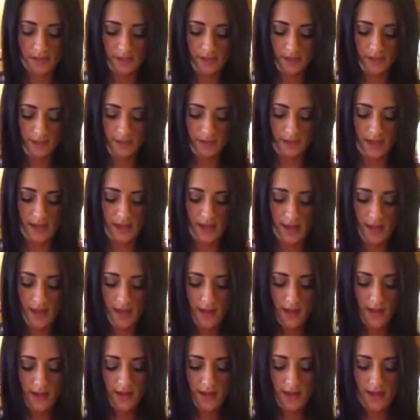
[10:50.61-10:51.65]
salsa.
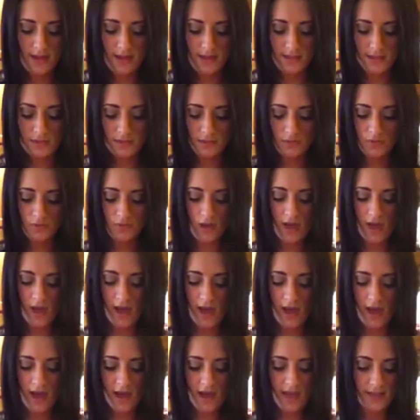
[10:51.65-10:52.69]
I don't do a
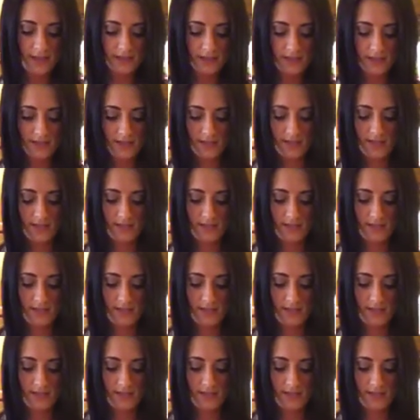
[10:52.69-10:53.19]
hot.